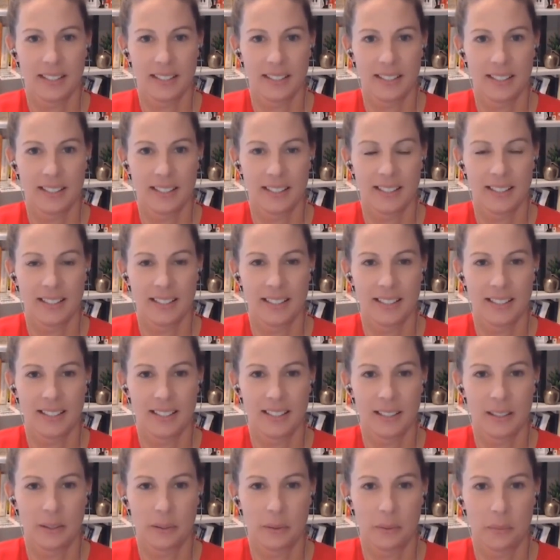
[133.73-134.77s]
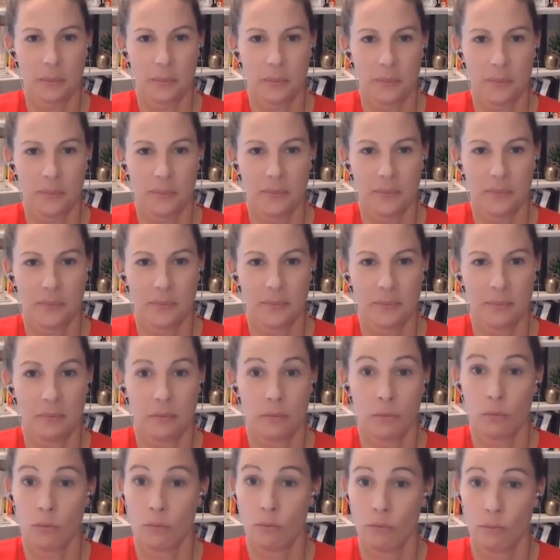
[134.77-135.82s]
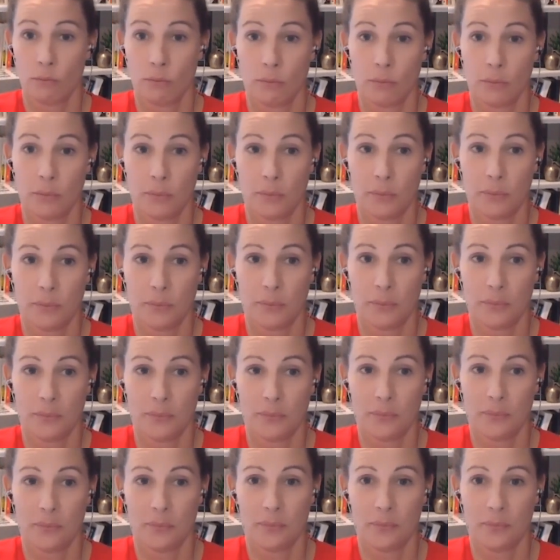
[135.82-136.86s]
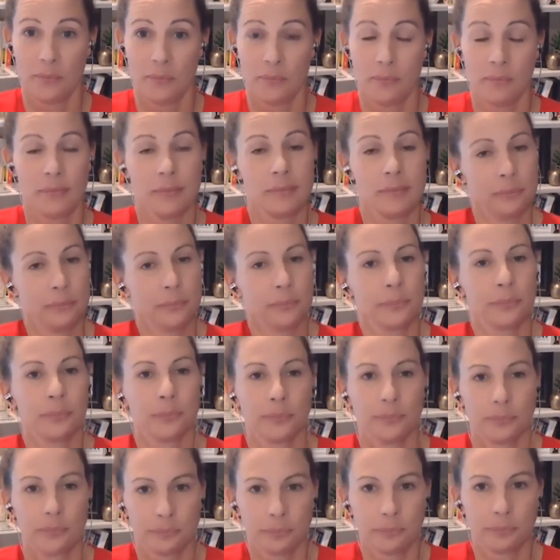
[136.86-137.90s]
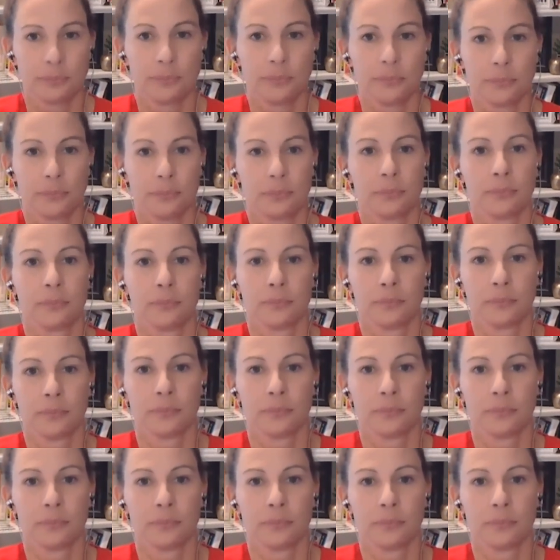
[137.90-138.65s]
[no speech]